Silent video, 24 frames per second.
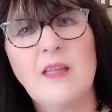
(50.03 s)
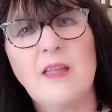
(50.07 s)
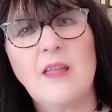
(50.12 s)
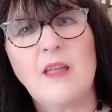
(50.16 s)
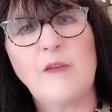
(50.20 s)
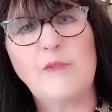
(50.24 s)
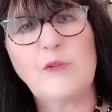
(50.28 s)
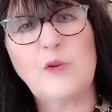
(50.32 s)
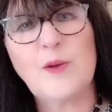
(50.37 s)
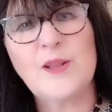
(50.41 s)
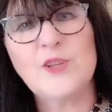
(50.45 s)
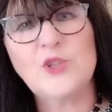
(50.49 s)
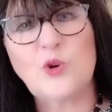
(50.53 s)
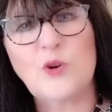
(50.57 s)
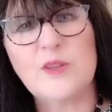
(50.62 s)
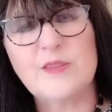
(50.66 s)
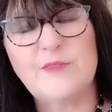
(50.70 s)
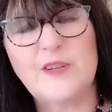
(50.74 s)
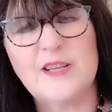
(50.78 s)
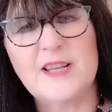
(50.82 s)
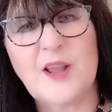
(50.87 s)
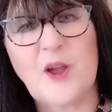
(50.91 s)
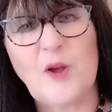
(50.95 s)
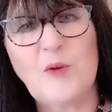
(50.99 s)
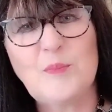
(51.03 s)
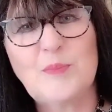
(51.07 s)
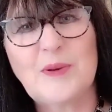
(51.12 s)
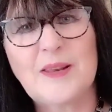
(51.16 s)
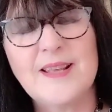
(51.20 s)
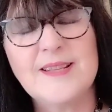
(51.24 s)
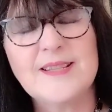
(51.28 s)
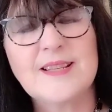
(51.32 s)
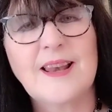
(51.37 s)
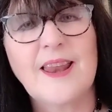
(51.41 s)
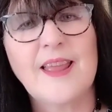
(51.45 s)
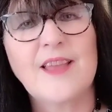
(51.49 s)
If you enjoy the video,
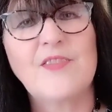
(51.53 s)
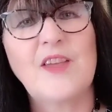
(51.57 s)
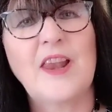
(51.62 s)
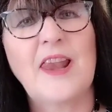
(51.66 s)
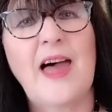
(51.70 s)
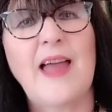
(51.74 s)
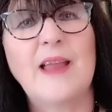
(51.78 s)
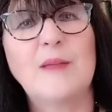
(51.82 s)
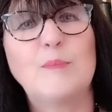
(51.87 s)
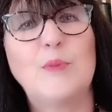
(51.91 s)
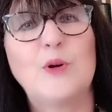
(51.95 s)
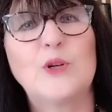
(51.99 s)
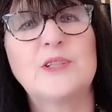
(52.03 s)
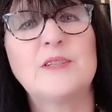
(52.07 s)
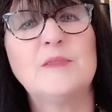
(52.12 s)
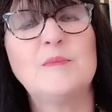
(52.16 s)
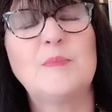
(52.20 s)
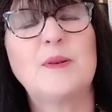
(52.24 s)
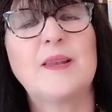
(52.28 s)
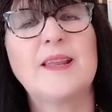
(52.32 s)
please click the like button.